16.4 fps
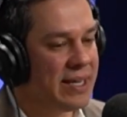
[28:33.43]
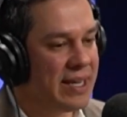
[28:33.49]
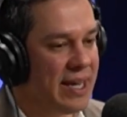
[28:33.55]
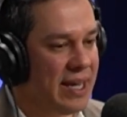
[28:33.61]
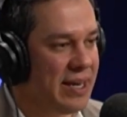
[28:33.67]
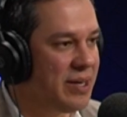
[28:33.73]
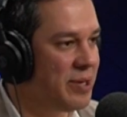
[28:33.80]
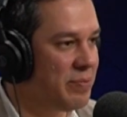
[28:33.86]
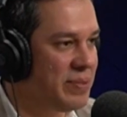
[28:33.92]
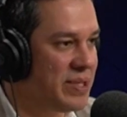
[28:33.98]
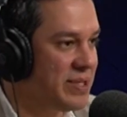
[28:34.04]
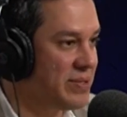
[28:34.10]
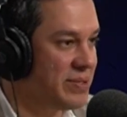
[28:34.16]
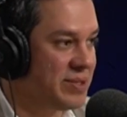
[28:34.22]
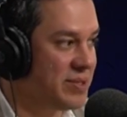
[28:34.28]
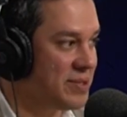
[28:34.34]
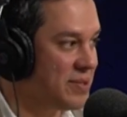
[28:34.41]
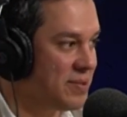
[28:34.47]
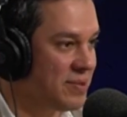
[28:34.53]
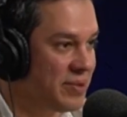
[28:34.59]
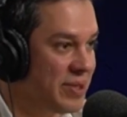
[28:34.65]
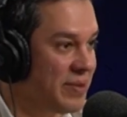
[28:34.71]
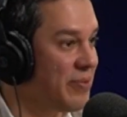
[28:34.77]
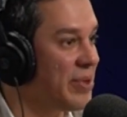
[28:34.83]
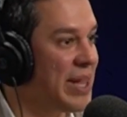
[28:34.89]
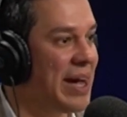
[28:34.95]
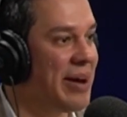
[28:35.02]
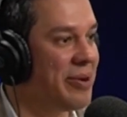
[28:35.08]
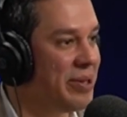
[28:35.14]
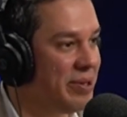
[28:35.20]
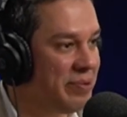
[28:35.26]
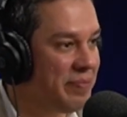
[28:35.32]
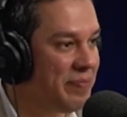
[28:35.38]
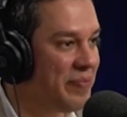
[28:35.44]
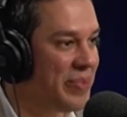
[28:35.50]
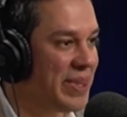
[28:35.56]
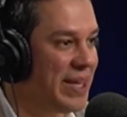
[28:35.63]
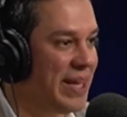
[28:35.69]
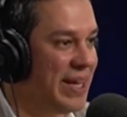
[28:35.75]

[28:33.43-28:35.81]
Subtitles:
can your business live without you?